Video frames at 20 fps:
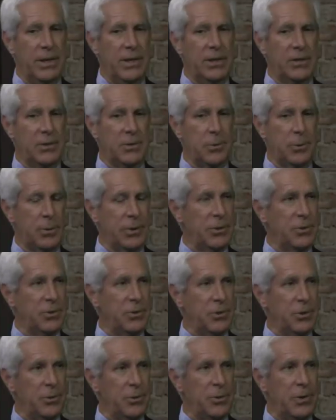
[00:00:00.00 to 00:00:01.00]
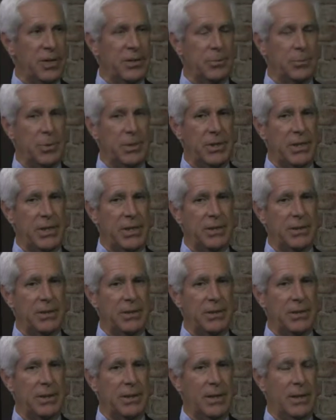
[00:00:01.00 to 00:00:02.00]
is to reduce it in
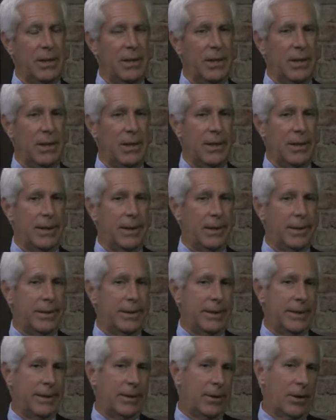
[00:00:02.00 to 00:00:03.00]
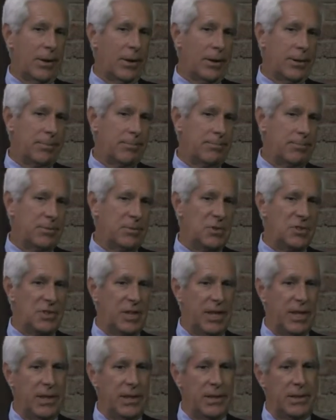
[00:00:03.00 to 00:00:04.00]
transportation. In our
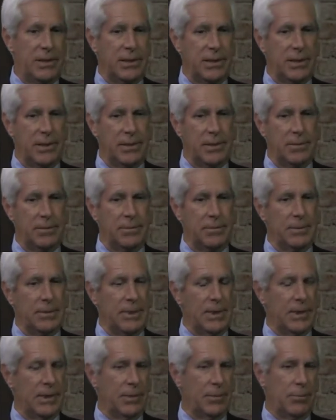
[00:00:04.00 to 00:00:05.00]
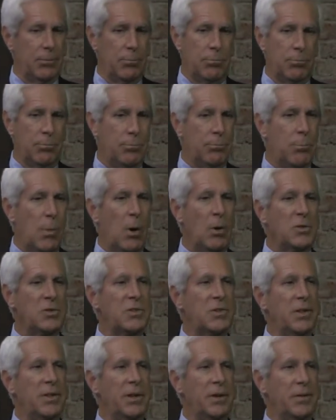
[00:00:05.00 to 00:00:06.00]
state,
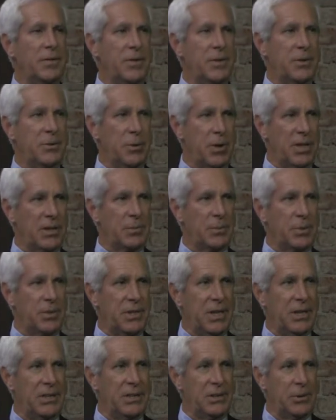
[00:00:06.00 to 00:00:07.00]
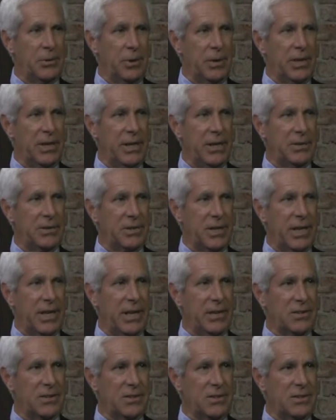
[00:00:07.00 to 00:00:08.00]
most of the transportation greenhouse
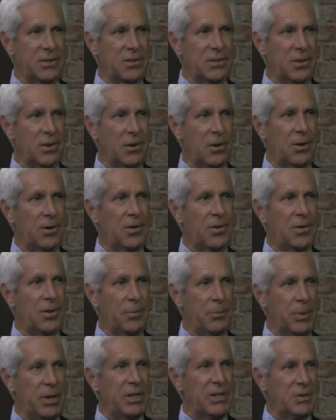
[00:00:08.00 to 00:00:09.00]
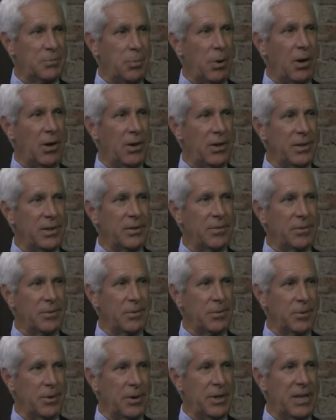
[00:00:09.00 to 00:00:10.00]
gases are the biggest part of
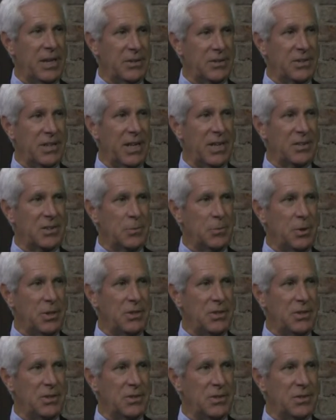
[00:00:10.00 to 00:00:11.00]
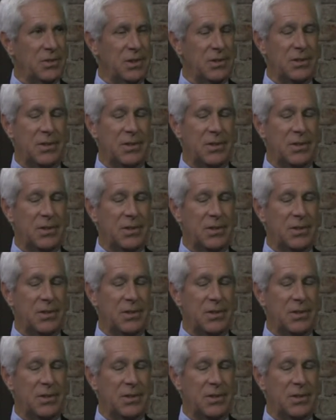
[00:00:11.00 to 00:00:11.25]
greenhouse gas emissions.